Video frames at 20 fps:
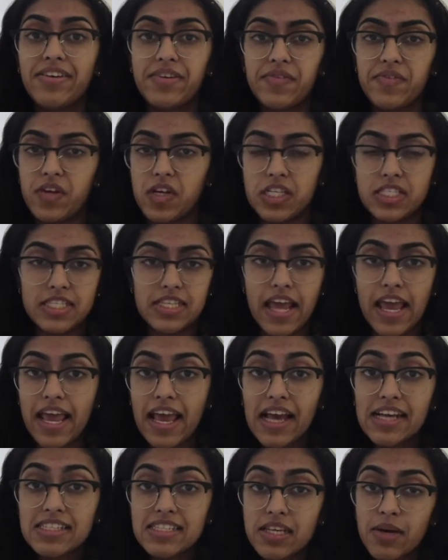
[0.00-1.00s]
If you're staying
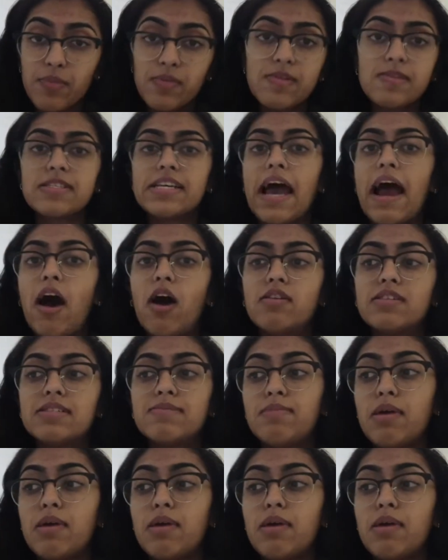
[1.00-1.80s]
at someone's house,